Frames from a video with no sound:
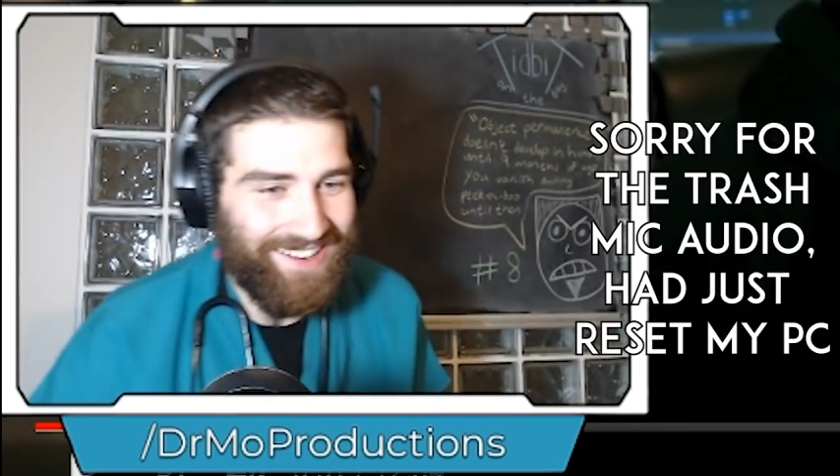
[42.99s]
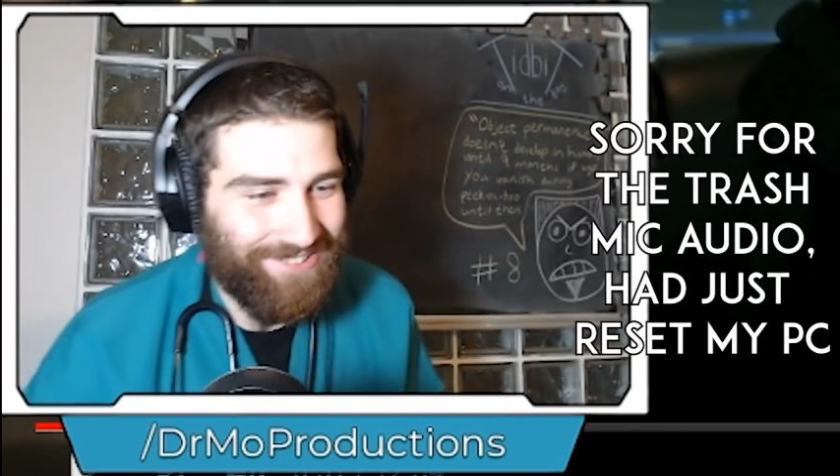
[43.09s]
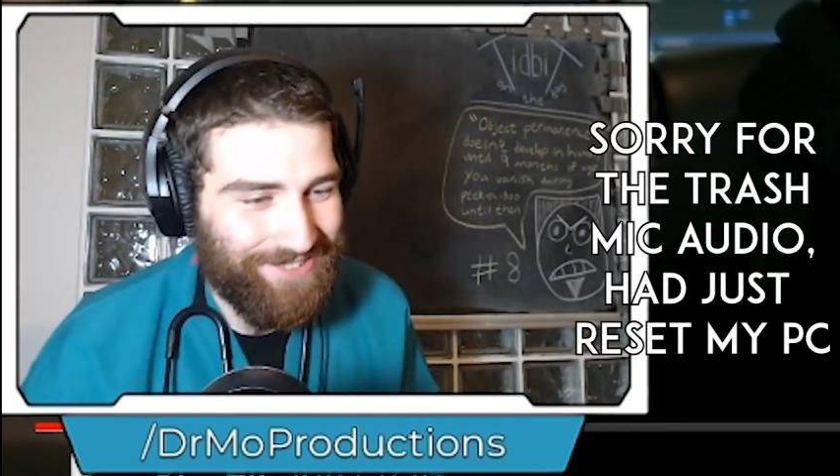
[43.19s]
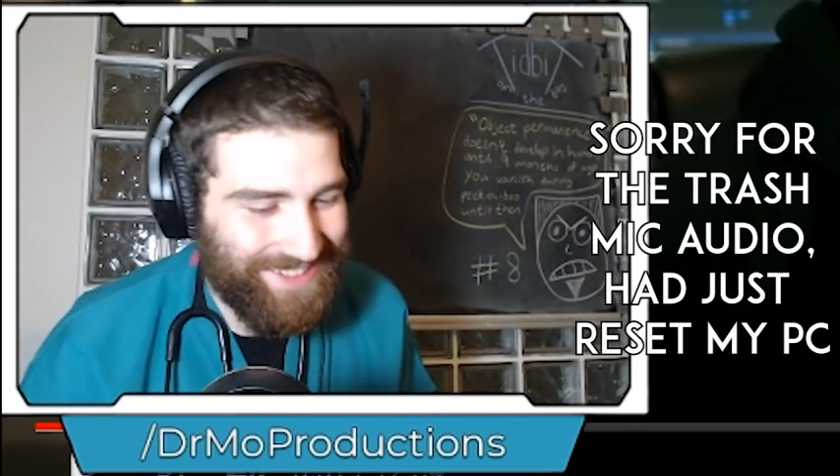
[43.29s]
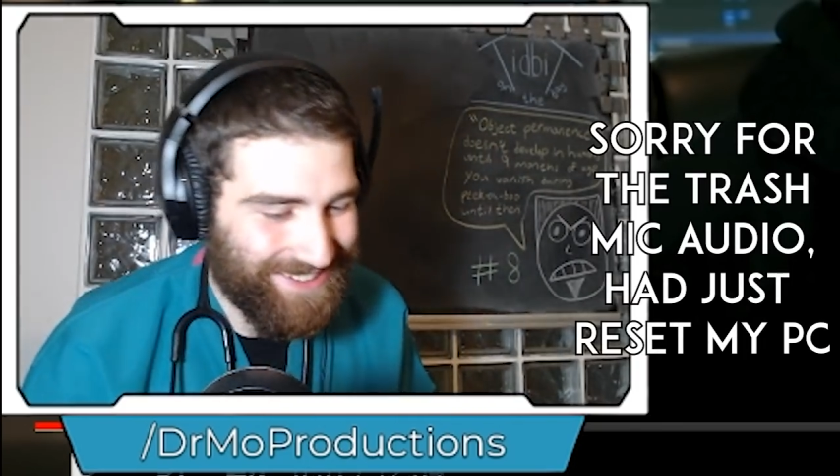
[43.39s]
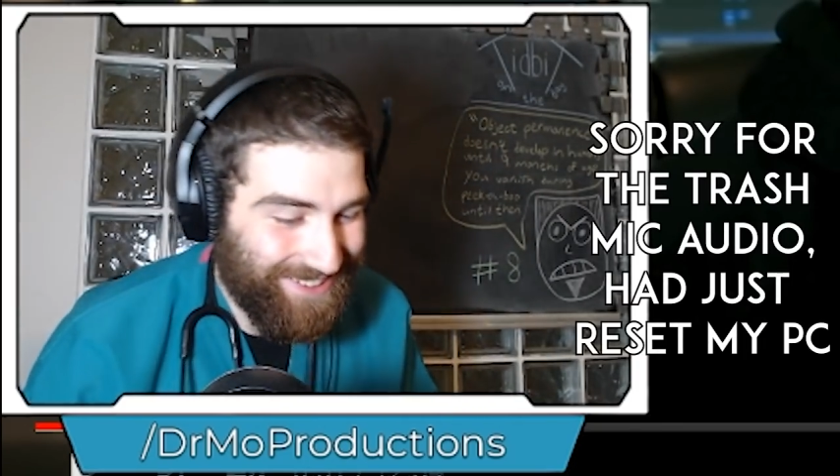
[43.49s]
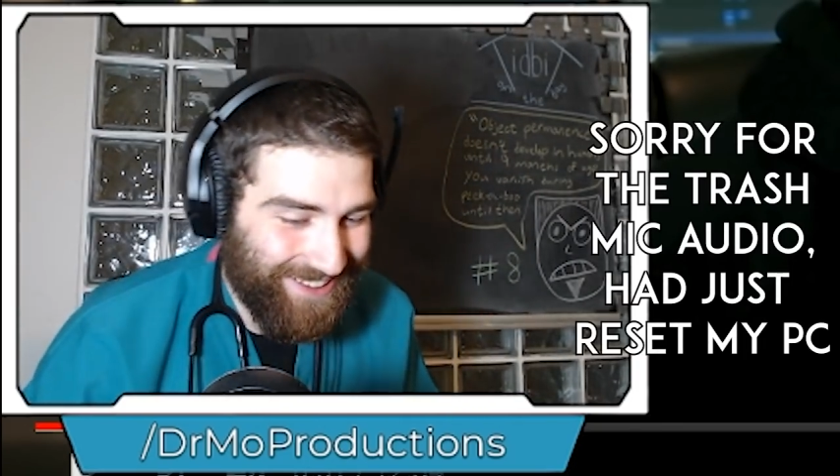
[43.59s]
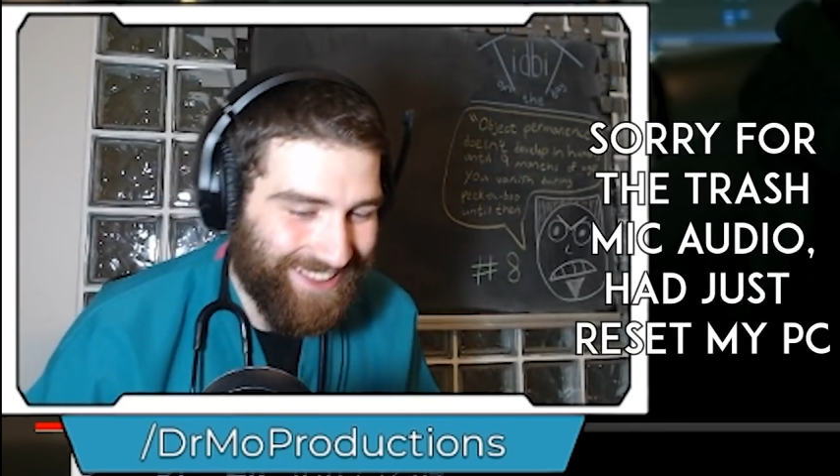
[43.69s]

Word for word: real?